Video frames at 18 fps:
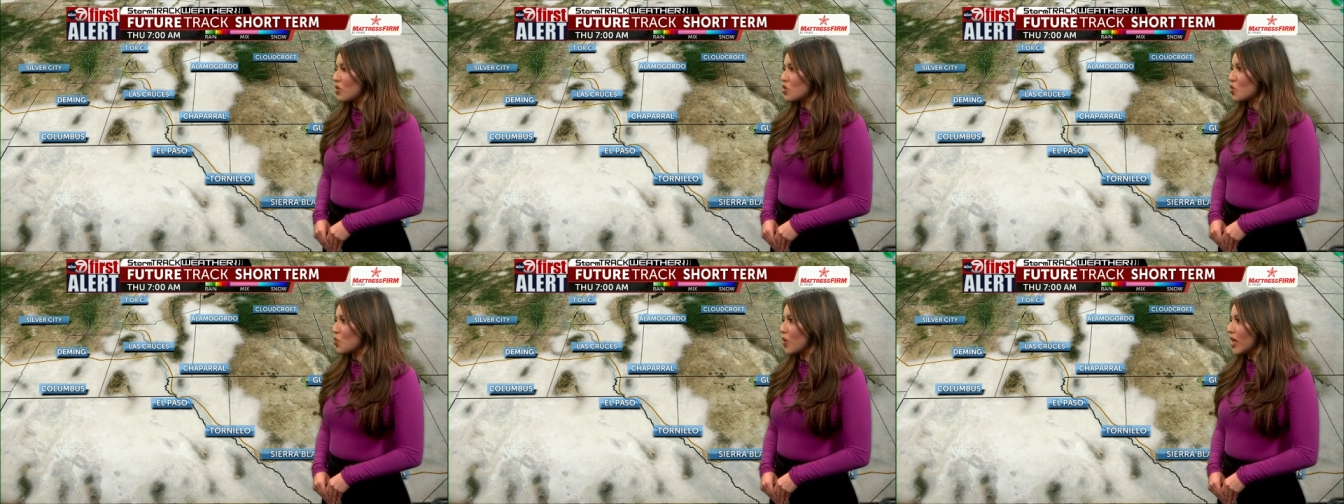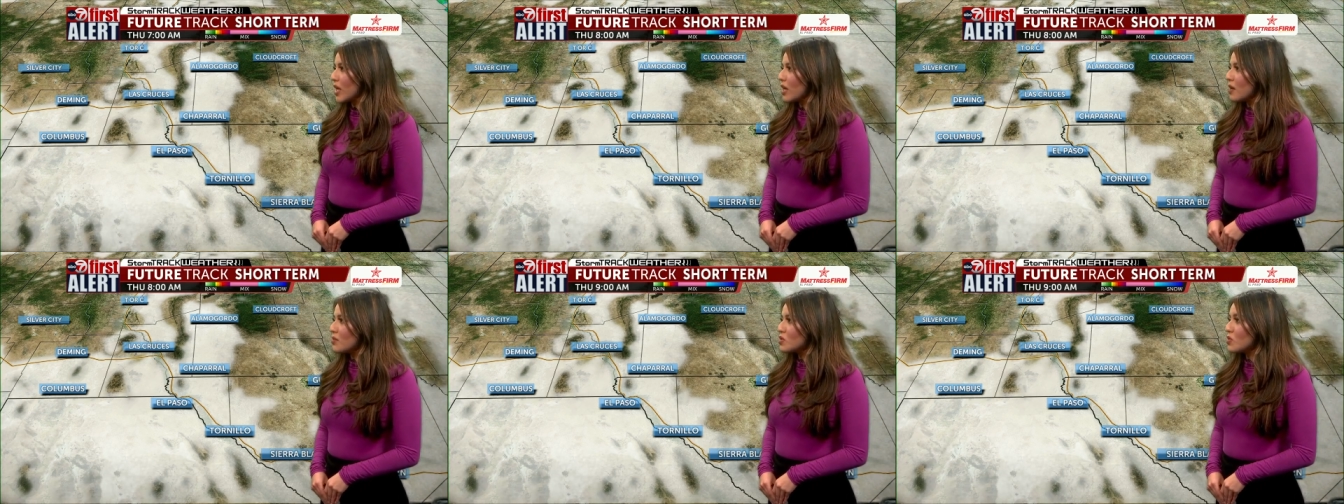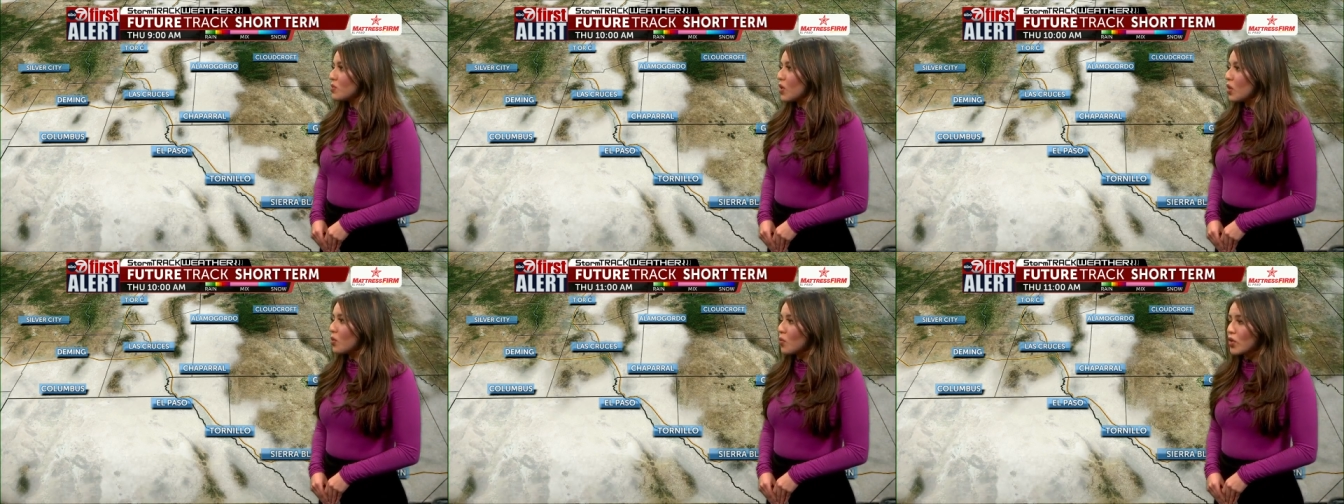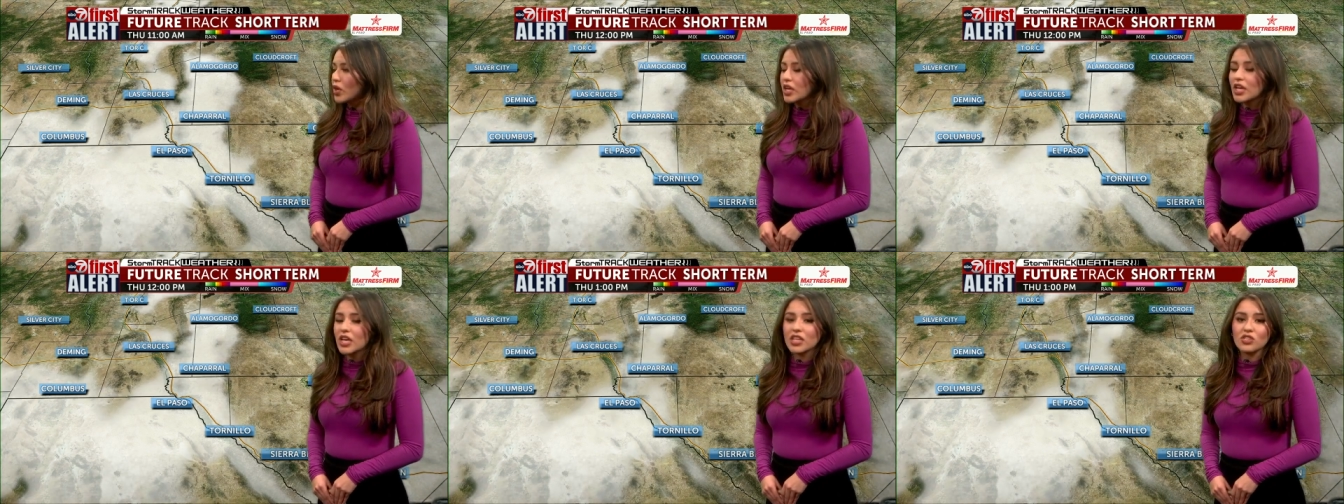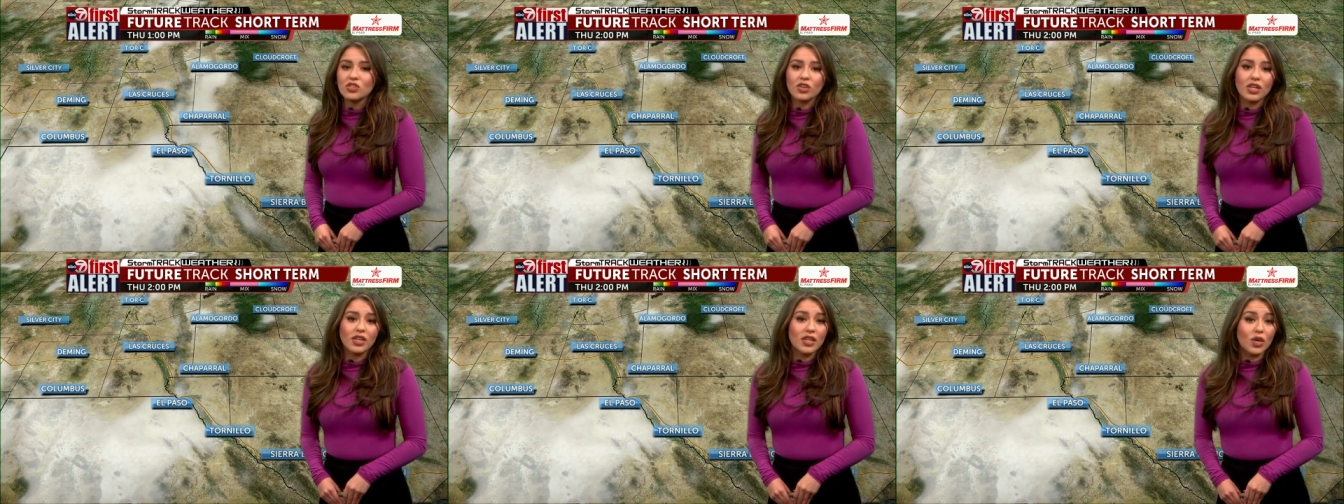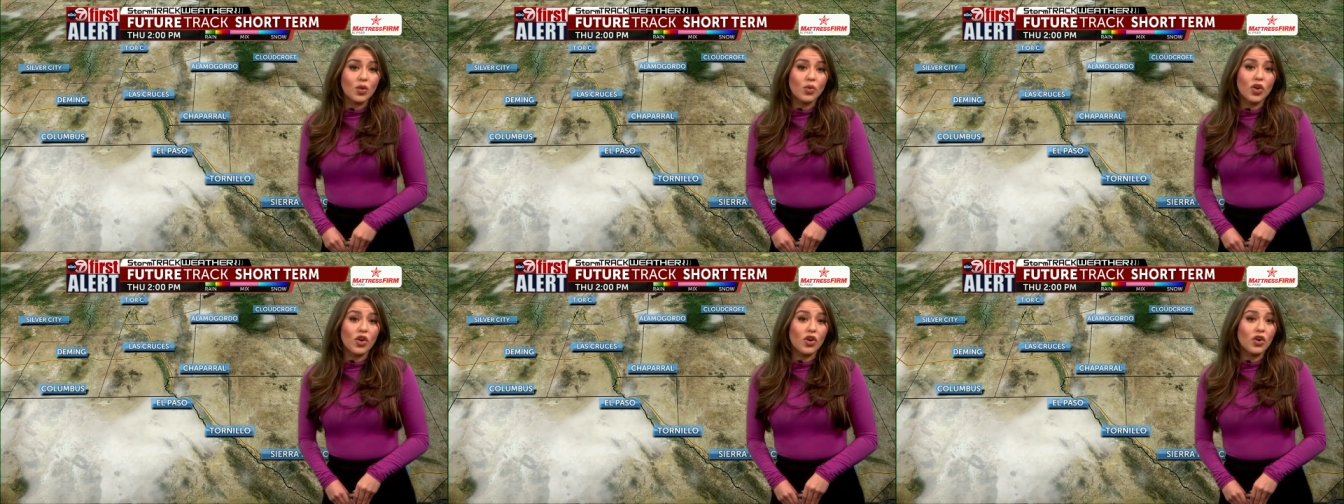So waking up tomorrow morning, it's looking
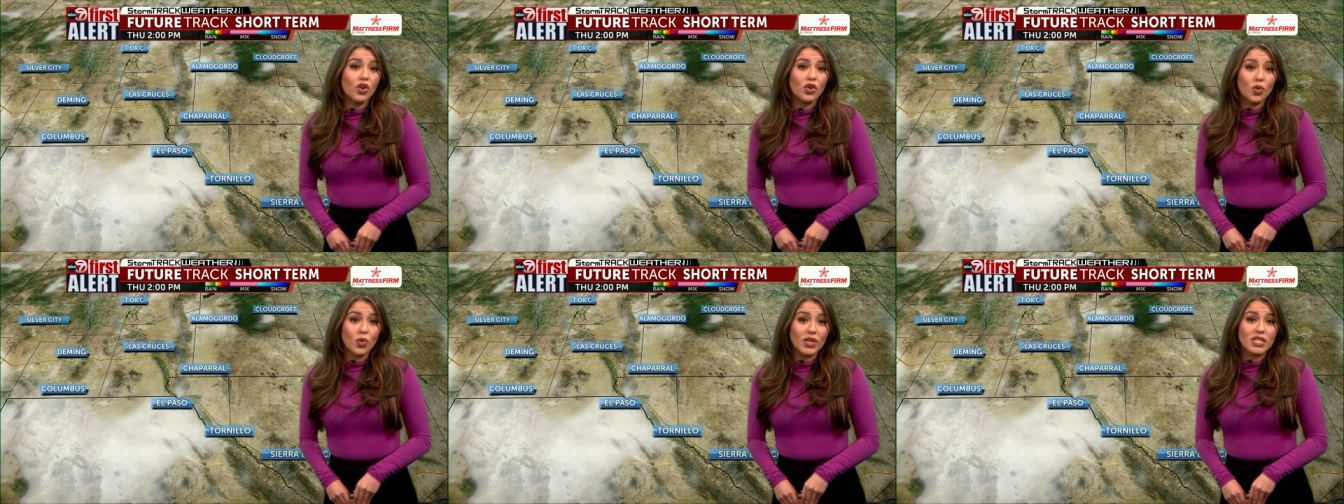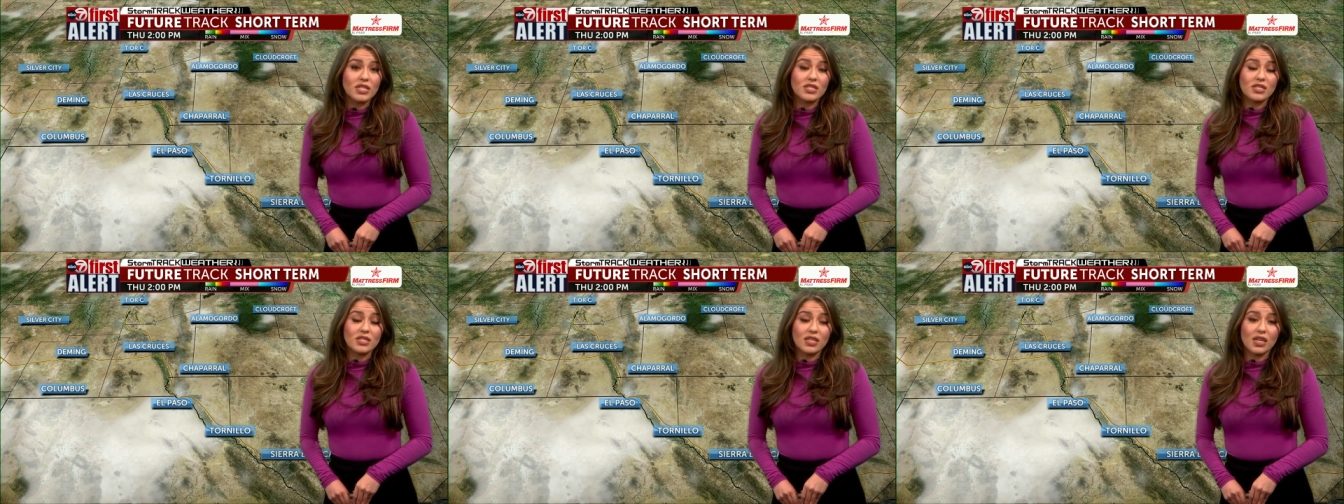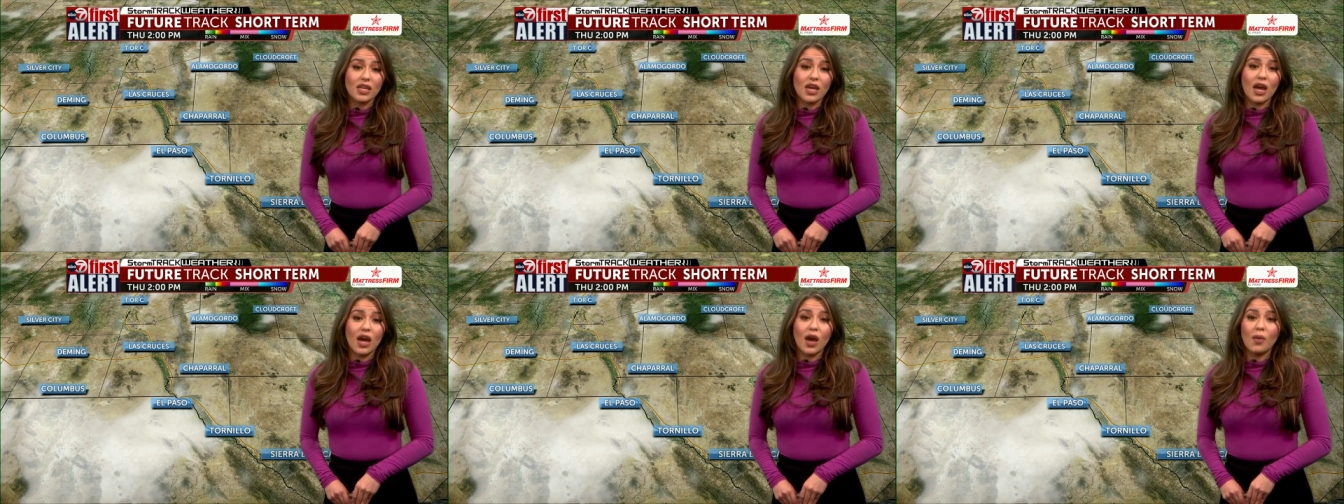like we are going to see